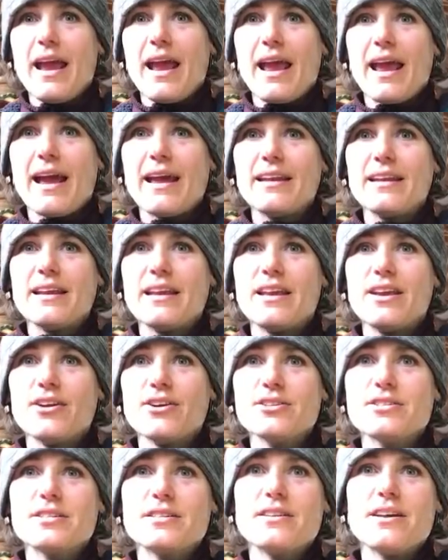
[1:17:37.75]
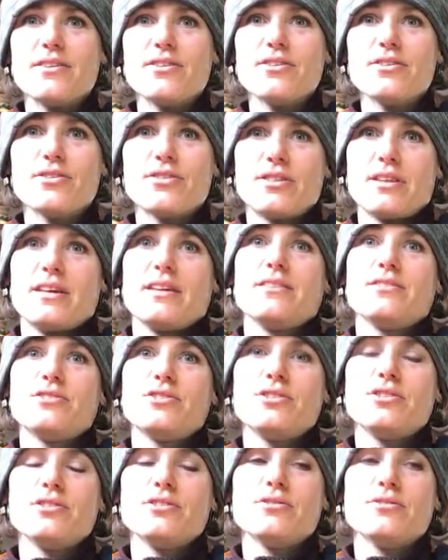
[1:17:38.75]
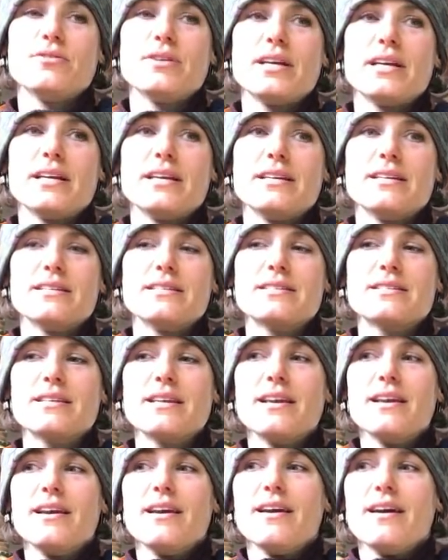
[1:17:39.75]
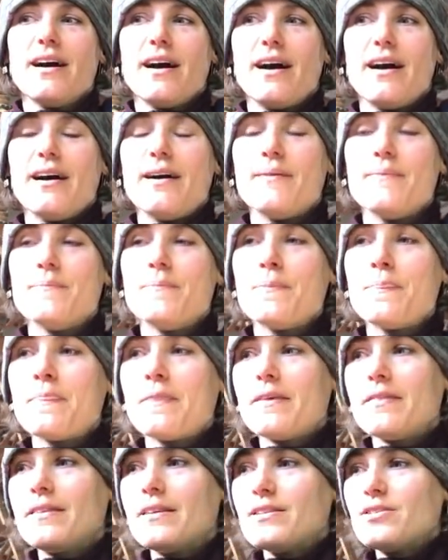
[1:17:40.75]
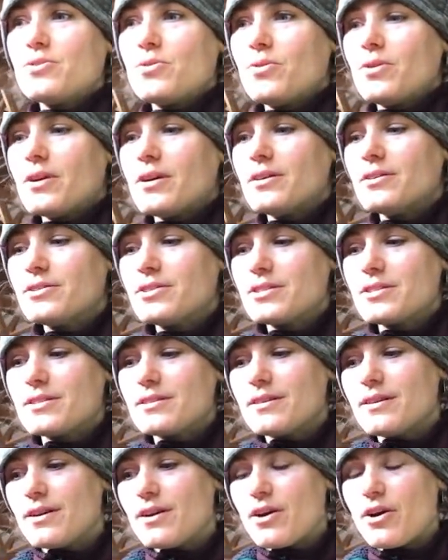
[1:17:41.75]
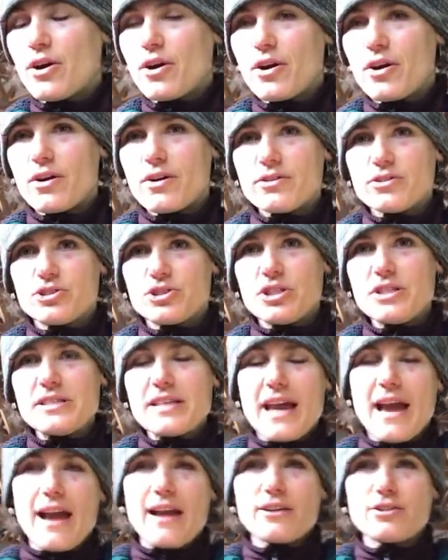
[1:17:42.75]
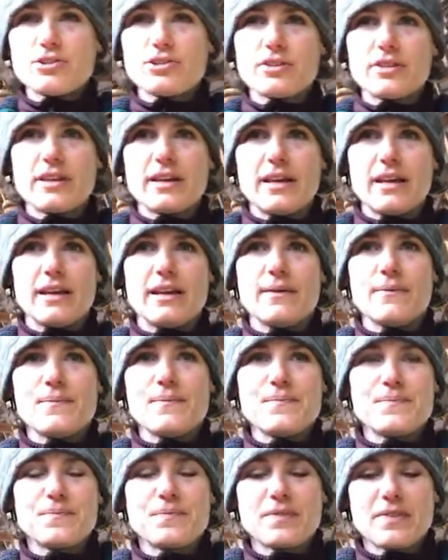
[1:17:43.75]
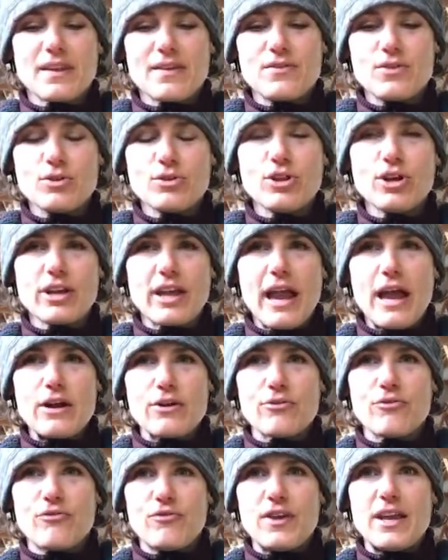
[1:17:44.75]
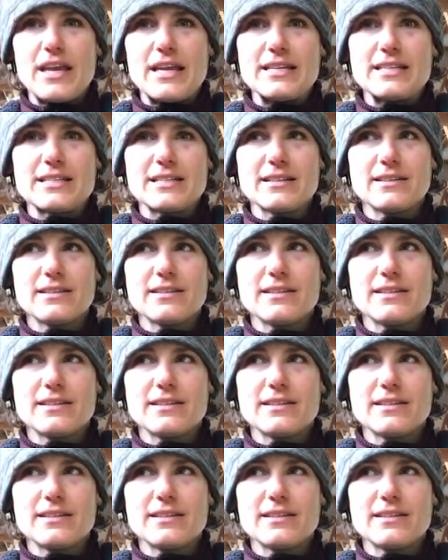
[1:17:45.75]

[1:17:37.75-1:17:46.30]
And here's another thing too is this horse, she's actually, if you look at her feet,